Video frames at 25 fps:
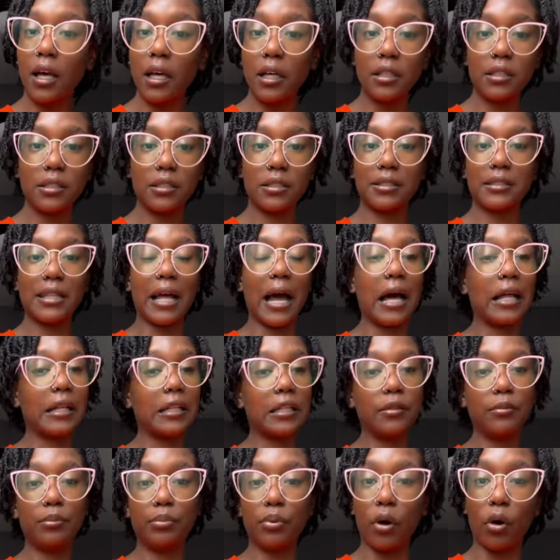
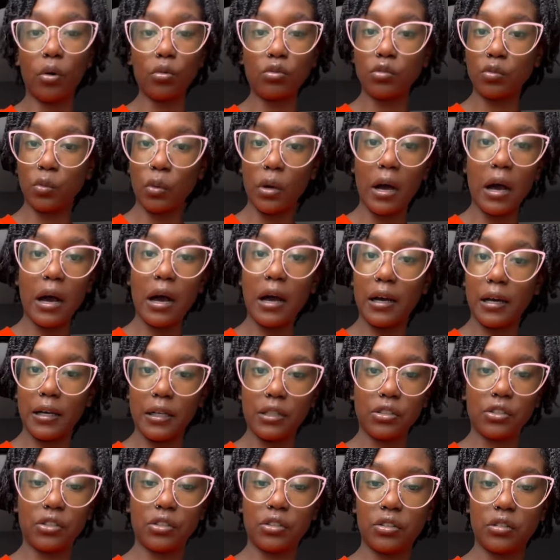styling
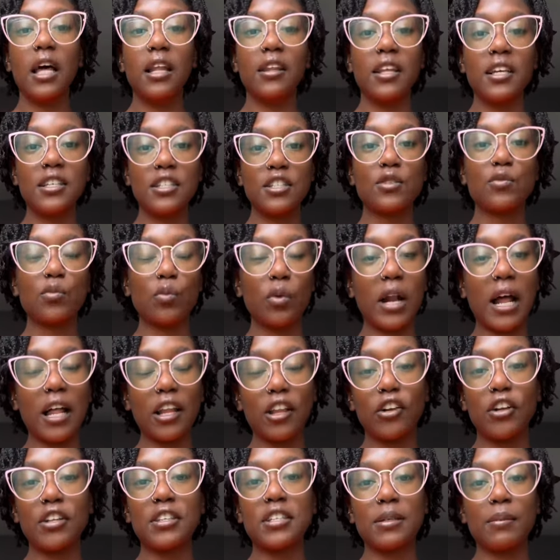post-wash. This is what I
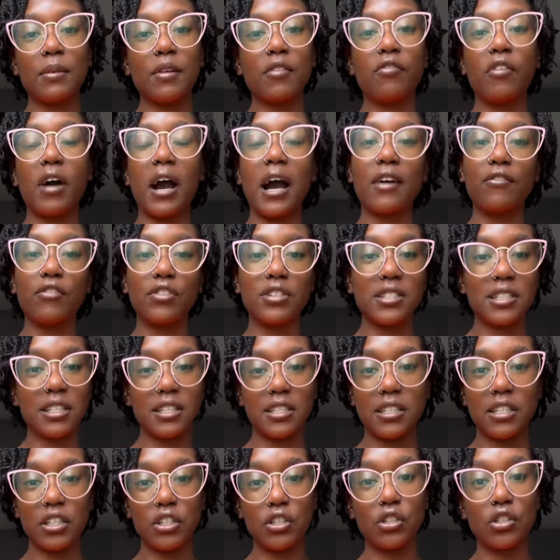learned. It took me 5 or
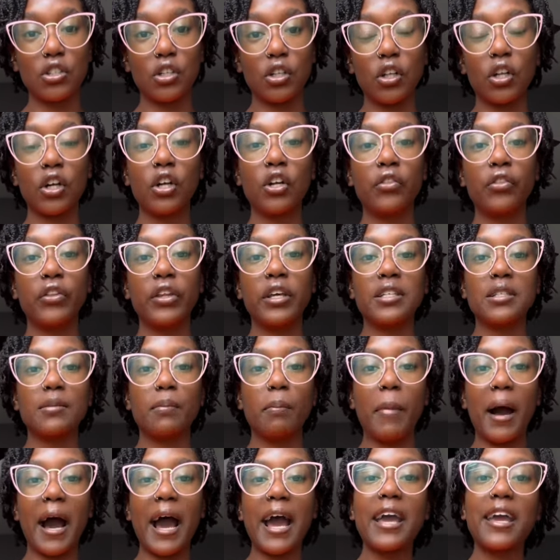6 years to learn this.
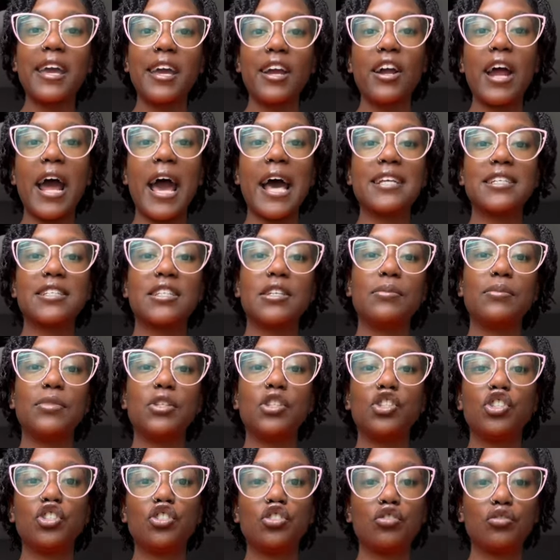My hair has to be
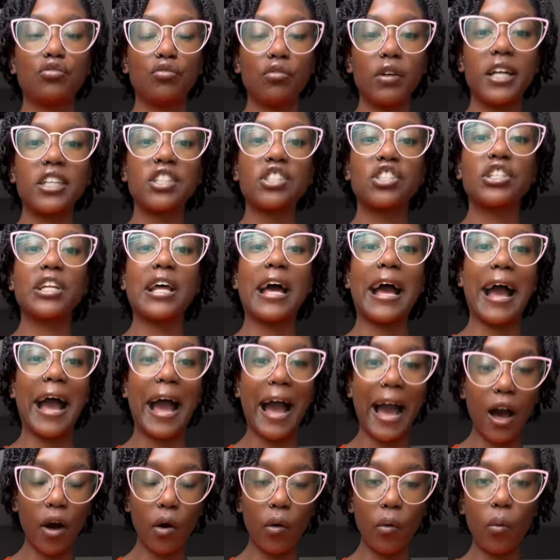stretched
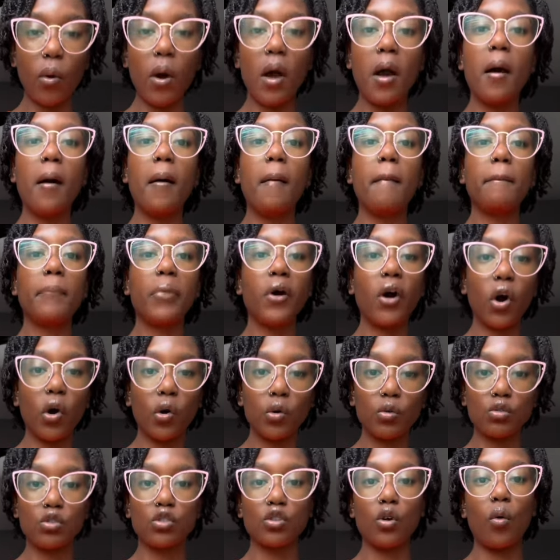out
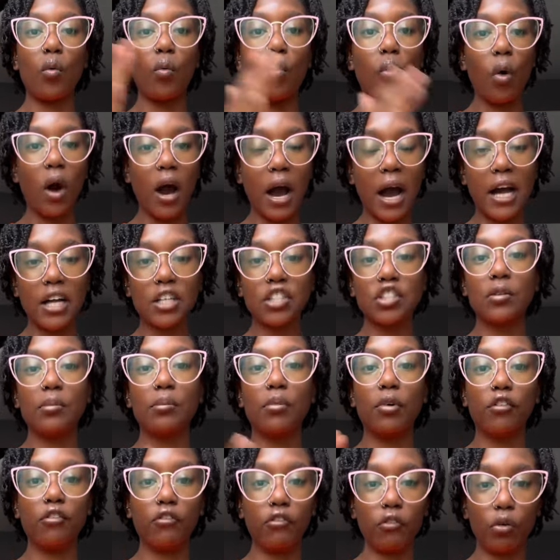post-wash
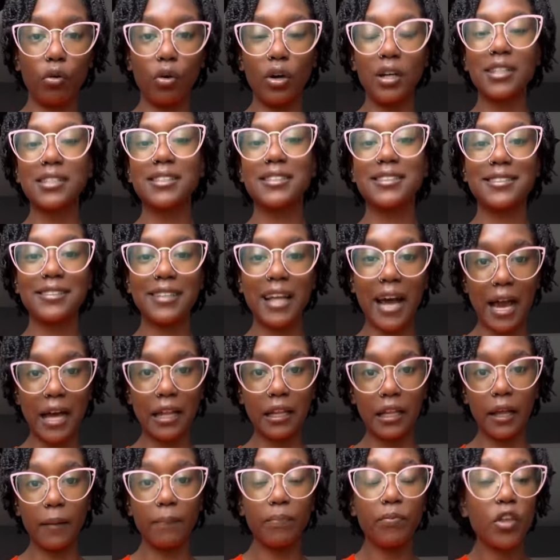before
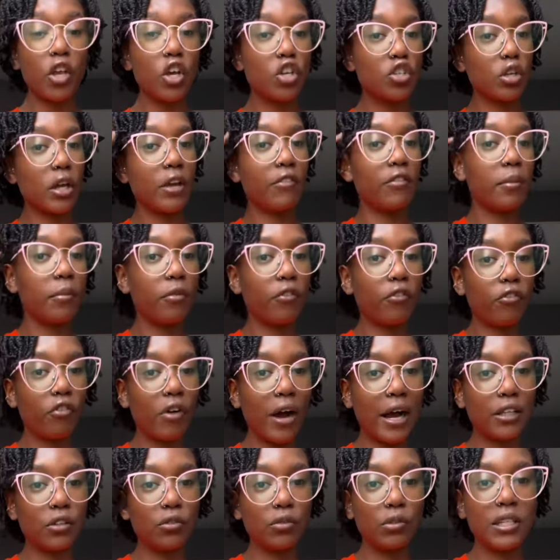styling. So even before
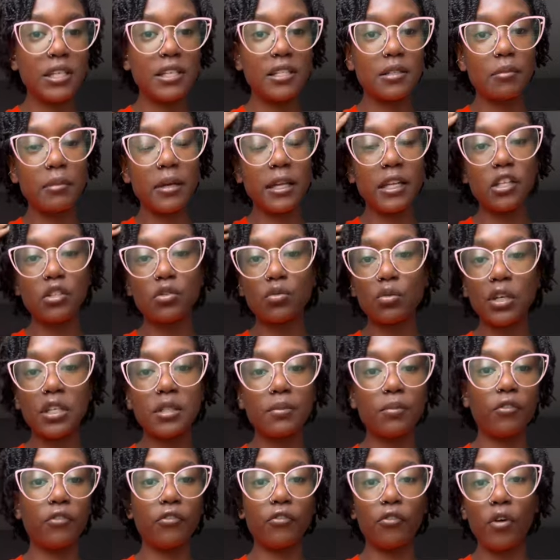I do these mini twists,
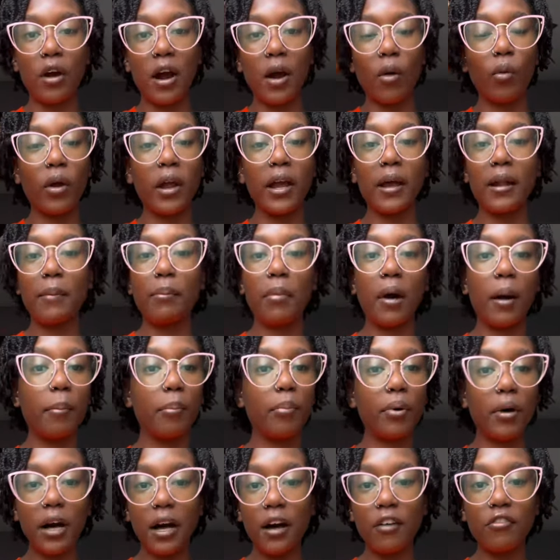before I wear a
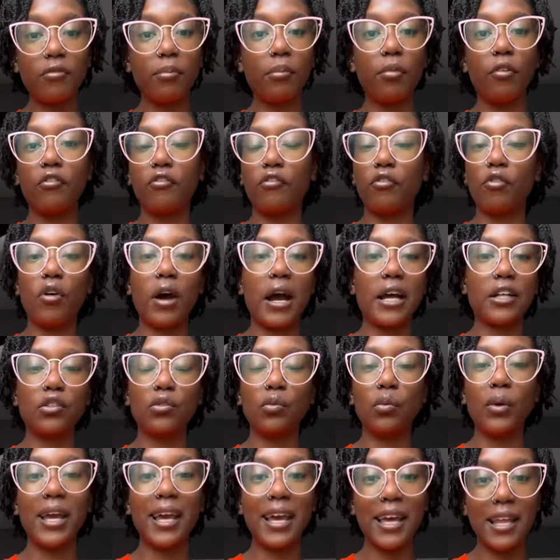puff, before I
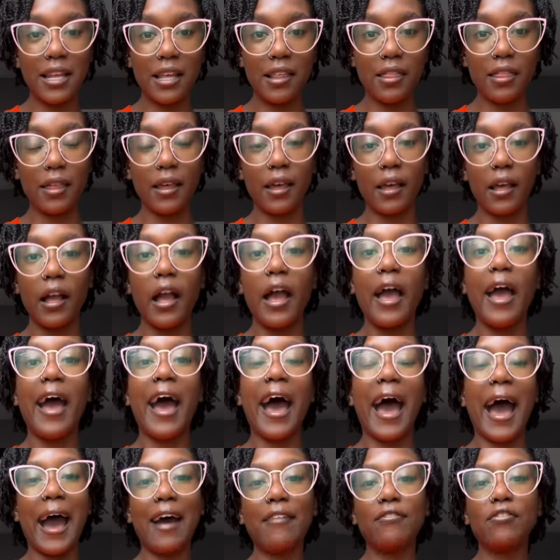do anything,
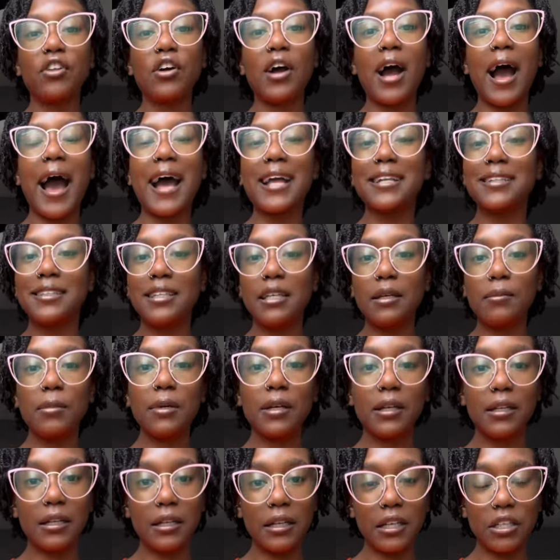after I deep
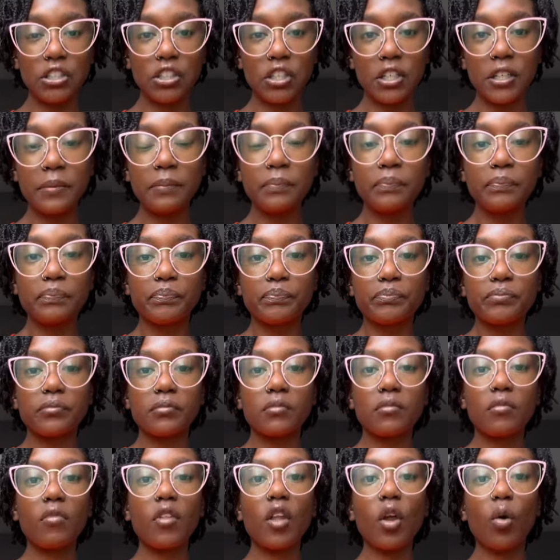condition,
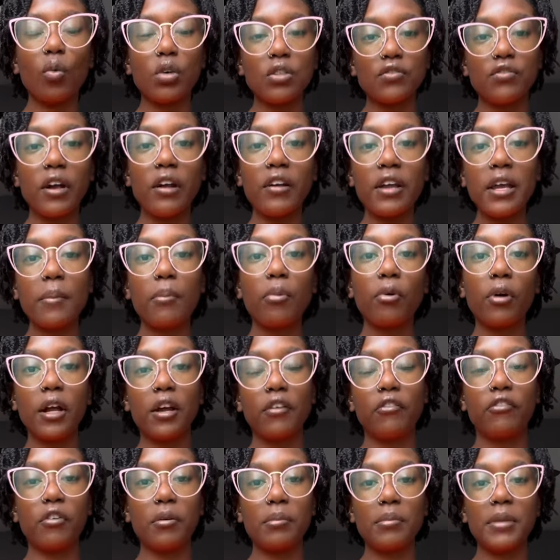what's very important
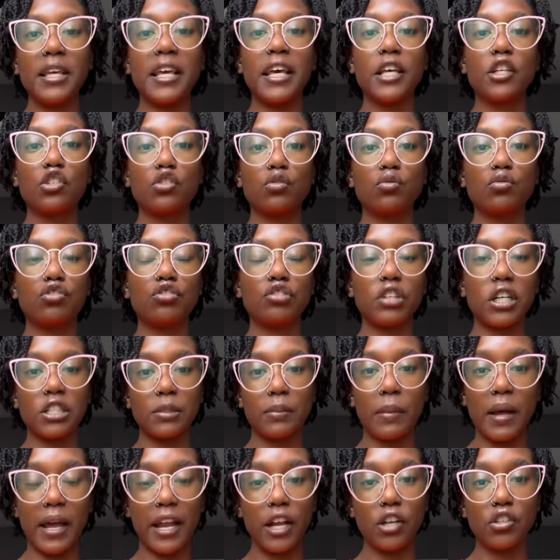for me is to stretch
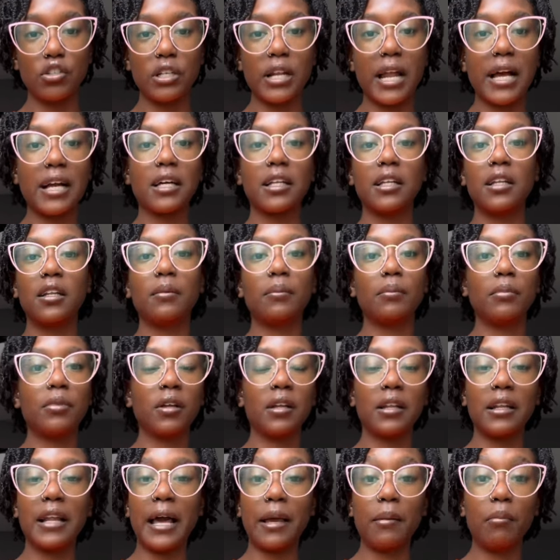my hair so that I could
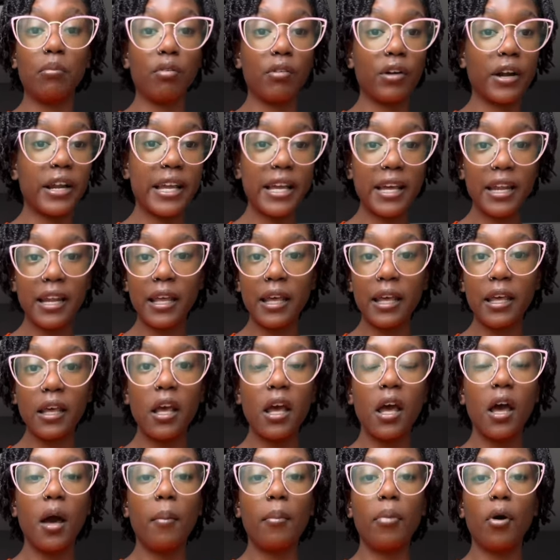look like braiding it
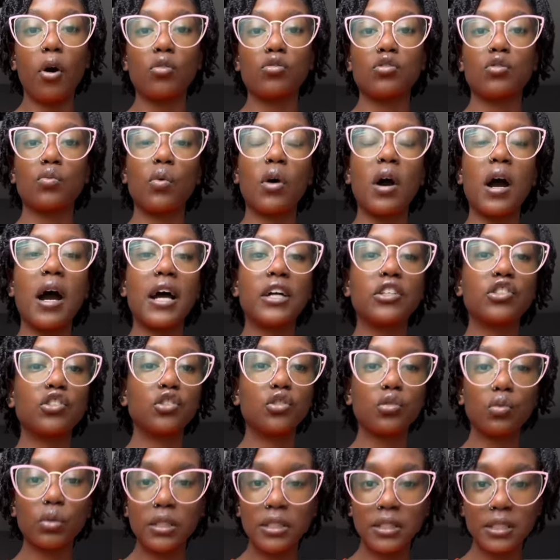post-wash,
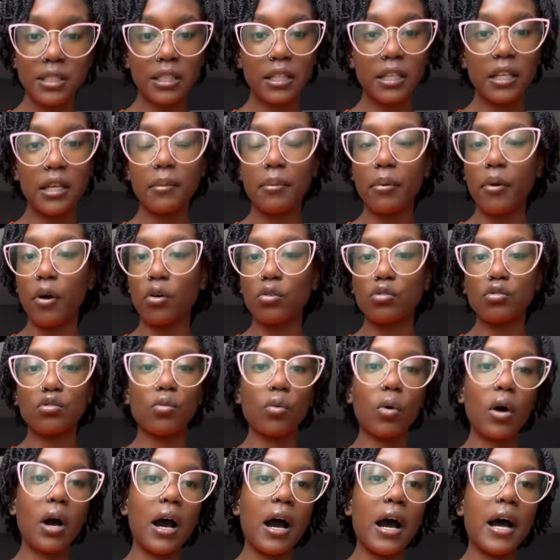twisting it
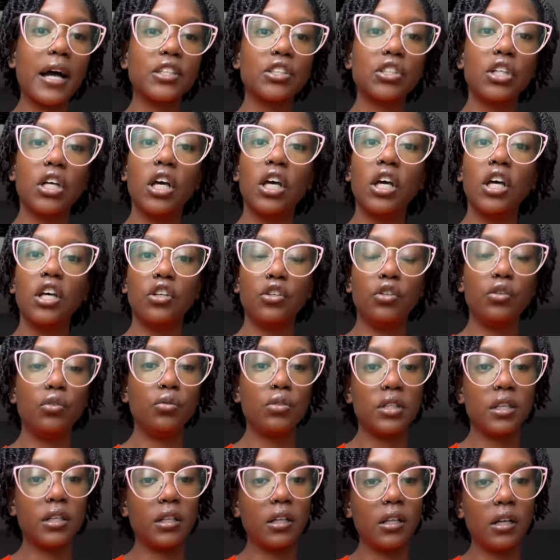post-wash,
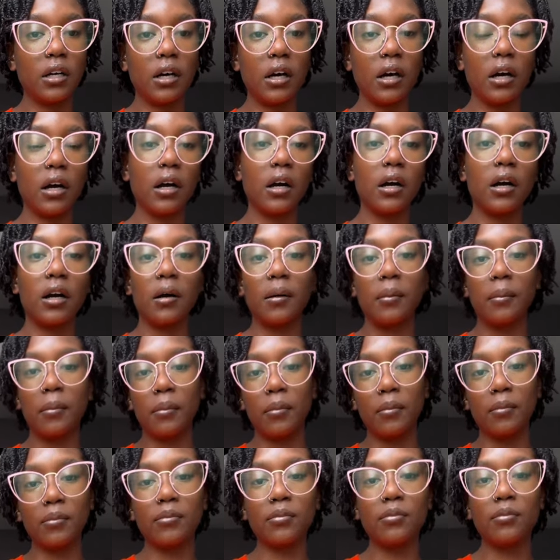using
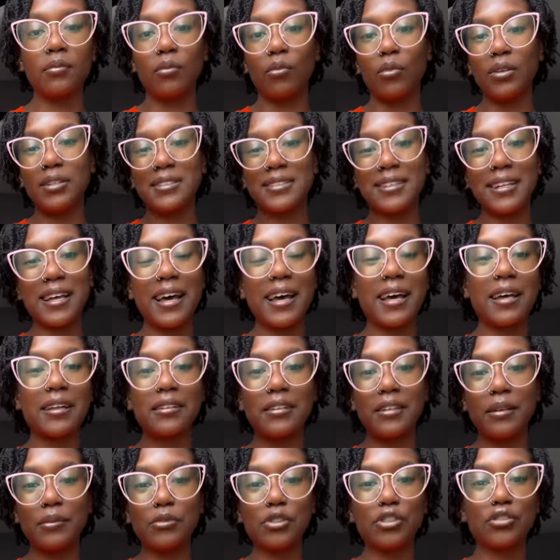the what's that?
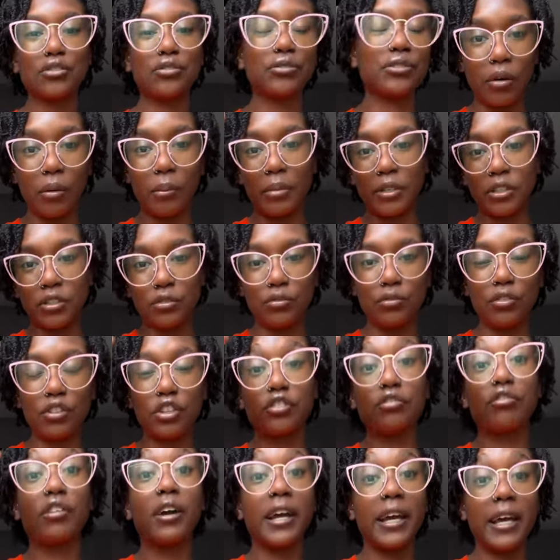Them string, but you
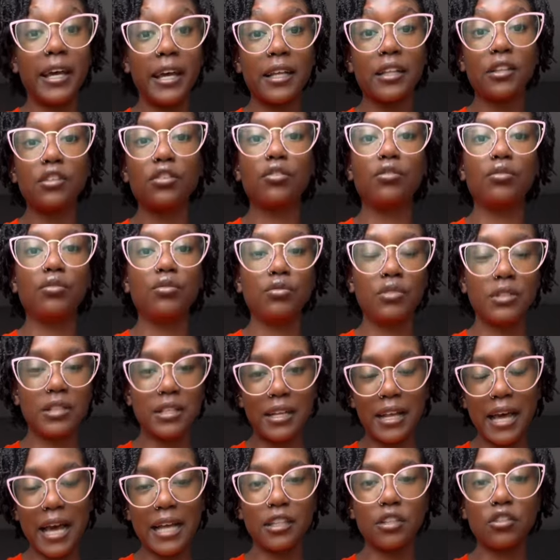thread, do using
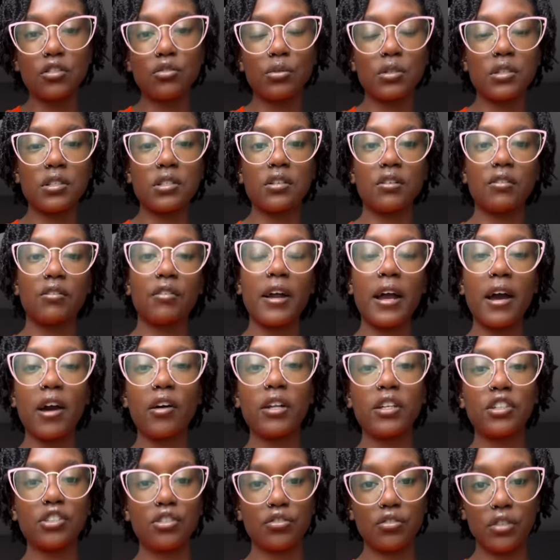that to twist it around
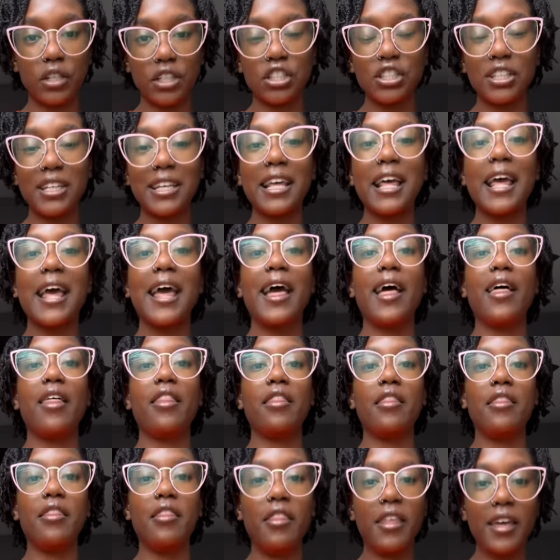and stretch it,
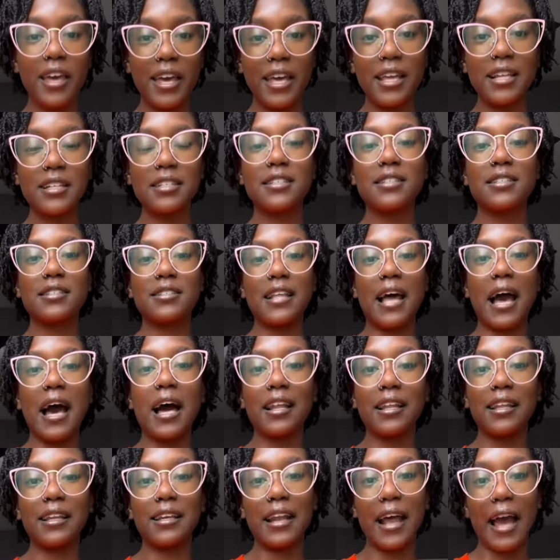then
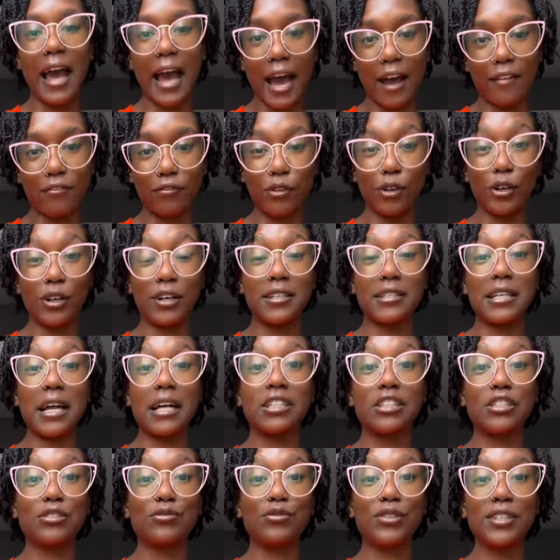style it after. Because I
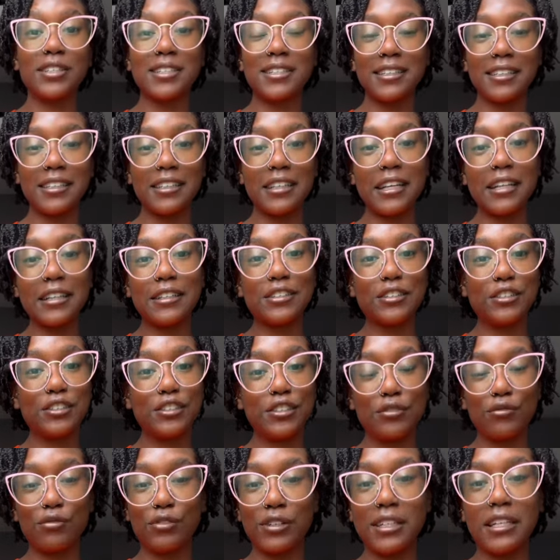just recently
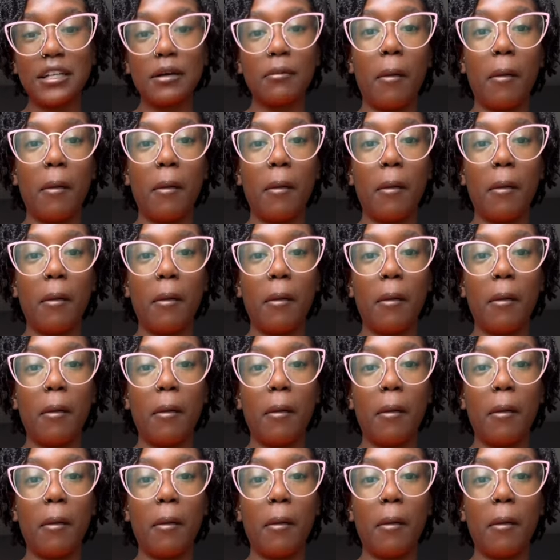just redid